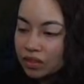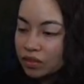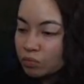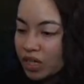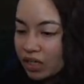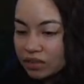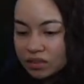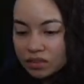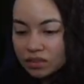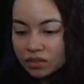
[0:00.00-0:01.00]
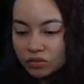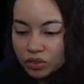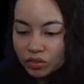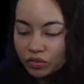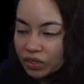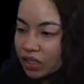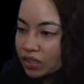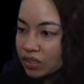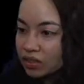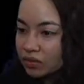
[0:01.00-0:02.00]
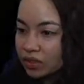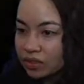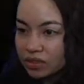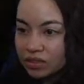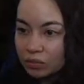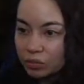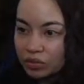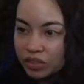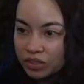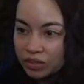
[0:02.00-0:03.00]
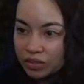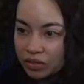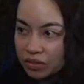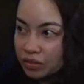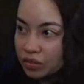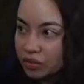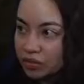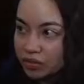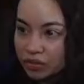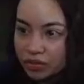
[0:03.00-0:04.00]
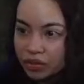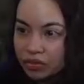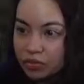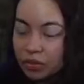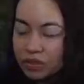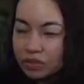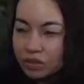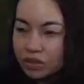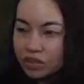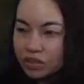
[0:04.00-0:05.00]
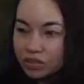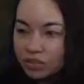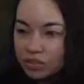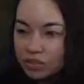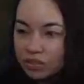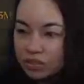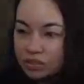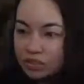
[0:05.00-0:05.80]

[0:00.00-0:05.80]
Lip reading: I like Malice, I like Frigid Finesse, we like Unstable Elixirs. I think those are the three that I'll be interested in.